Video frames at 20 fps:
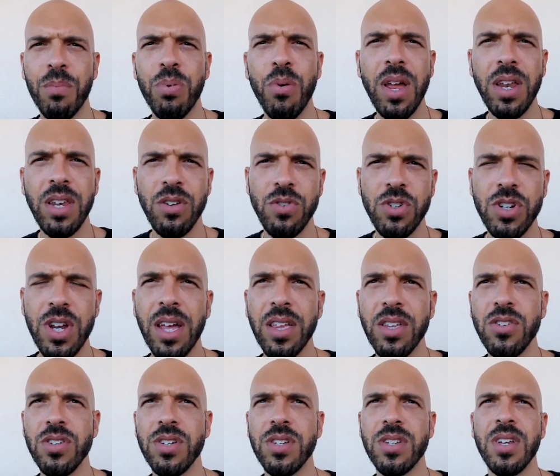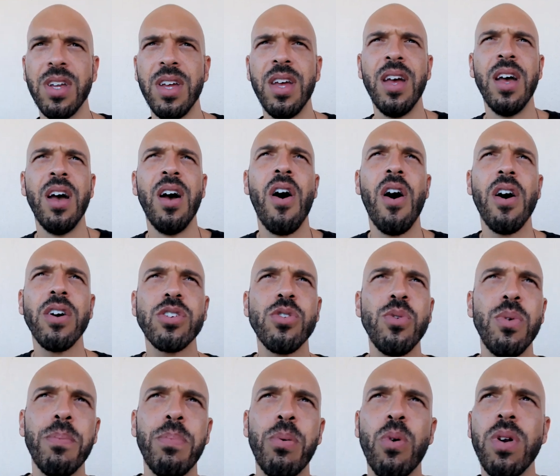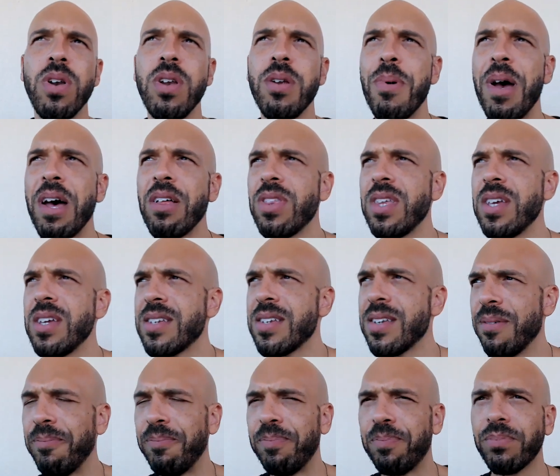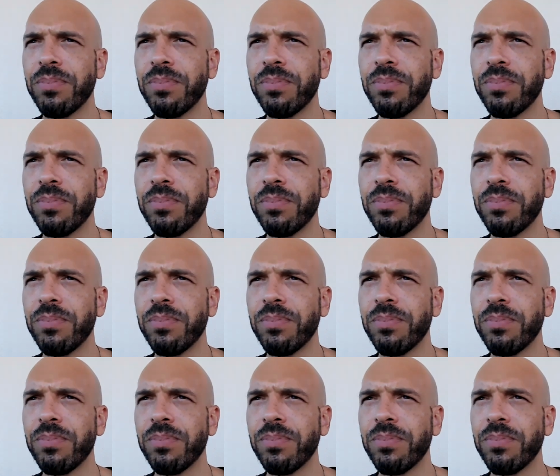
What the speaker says: Brand new challenges. Also important about this